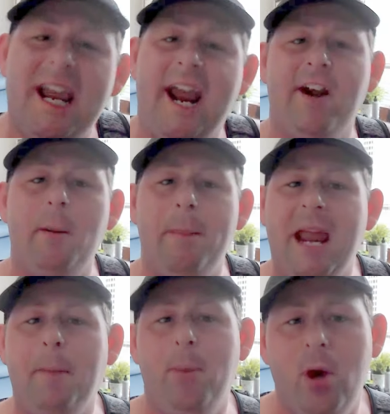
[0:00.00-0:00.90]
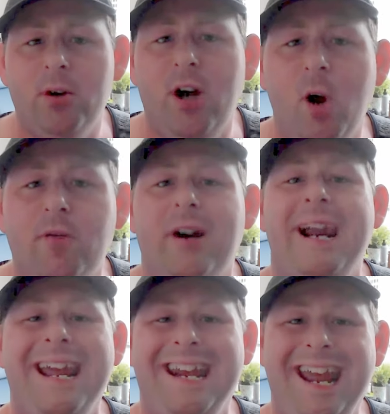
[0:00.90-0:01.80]
scared of being pulled over
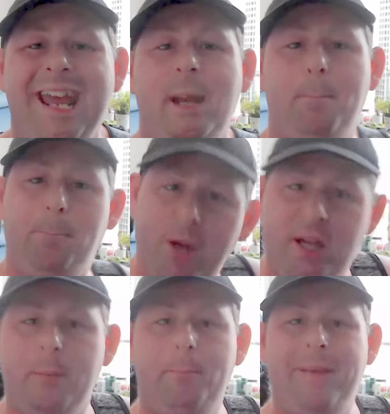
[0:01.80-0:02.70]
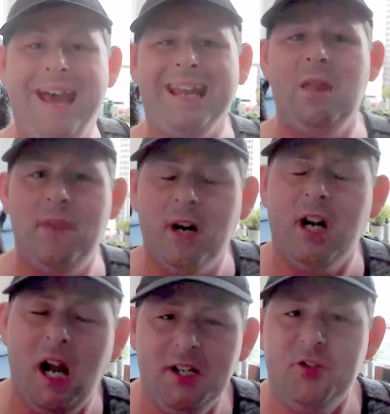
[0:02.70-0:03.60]
and put back in their
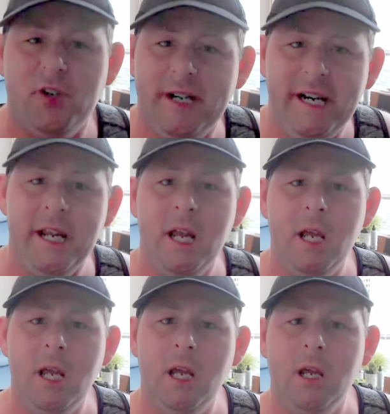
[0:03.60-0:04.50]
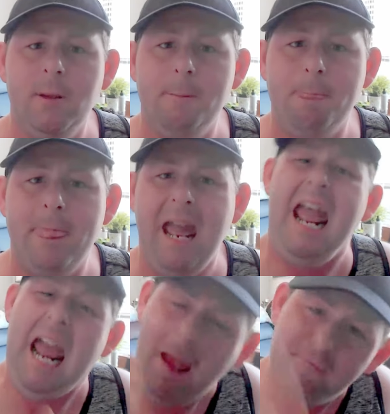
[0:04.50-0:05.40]
country.
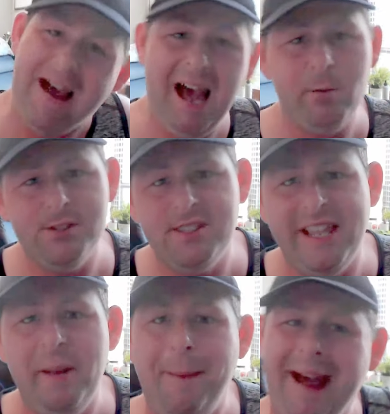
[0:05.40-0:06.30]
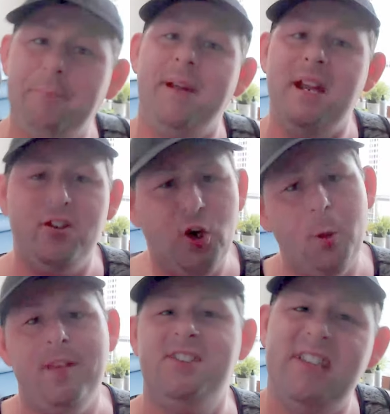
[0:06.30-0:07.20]
If I was them, I'd be
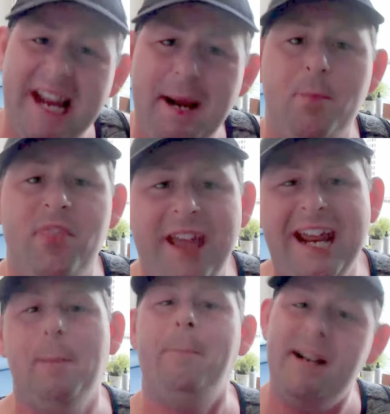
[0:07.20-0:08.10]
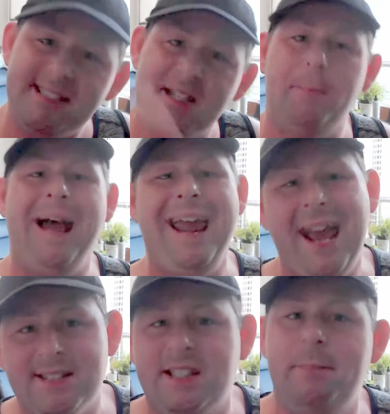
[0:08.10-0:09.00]
doing the same thing, busting my
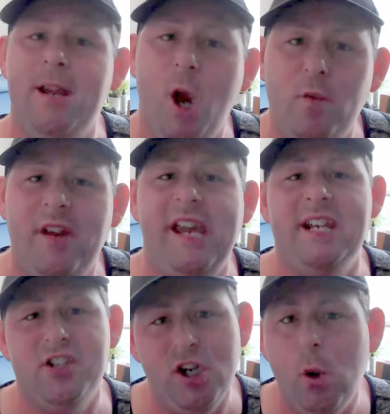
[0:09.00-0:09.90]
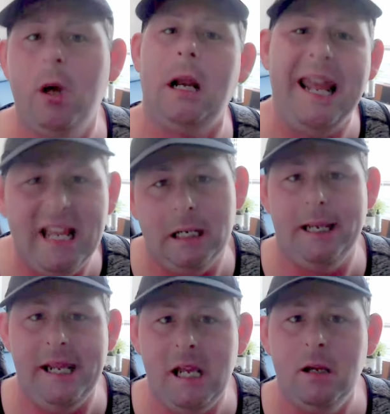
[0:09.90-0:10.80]
ass to be over here too
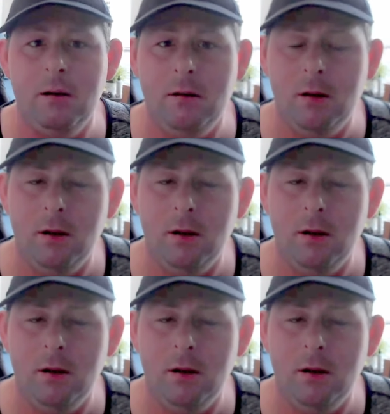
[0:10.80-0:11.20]
illegally.